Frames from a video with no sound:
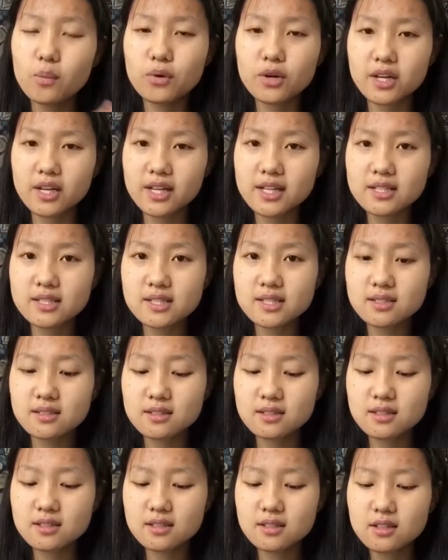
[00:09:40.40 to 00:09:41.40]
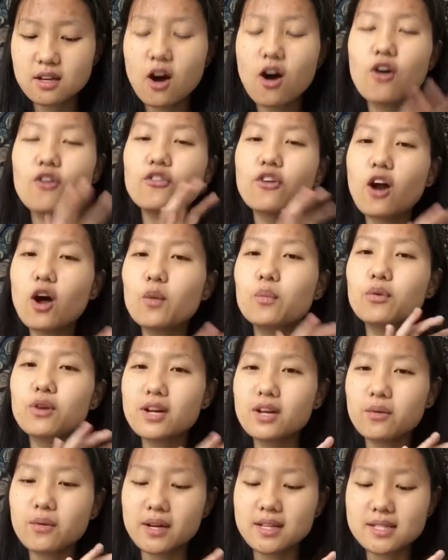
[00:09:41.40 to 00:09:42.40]
prettiest. Overall
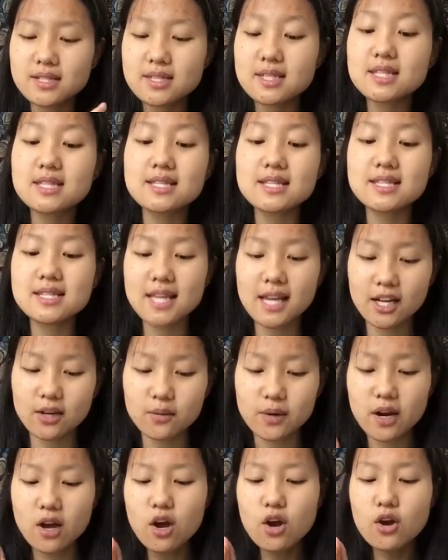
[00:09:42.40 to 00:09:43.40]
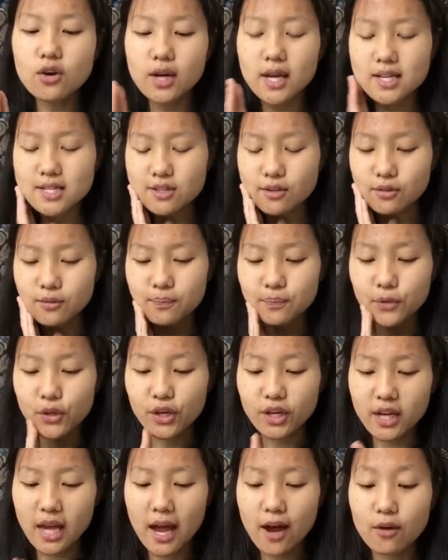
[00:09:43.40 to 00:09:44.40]
pretty ones. This is the second one. Okay, so
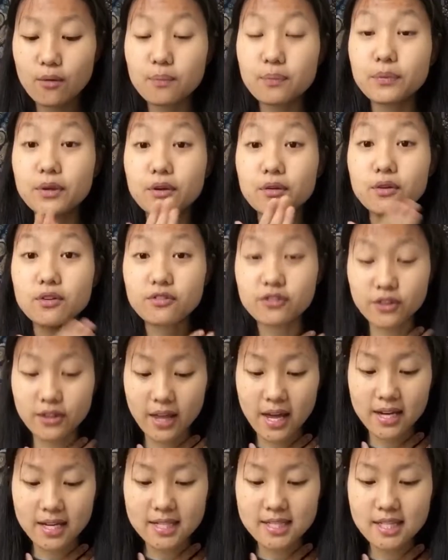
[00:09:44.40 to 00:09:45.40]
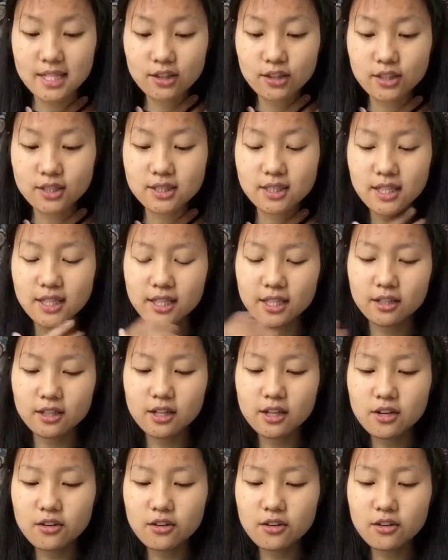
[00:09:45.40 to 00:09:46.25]
look how beautiful that is. It looks like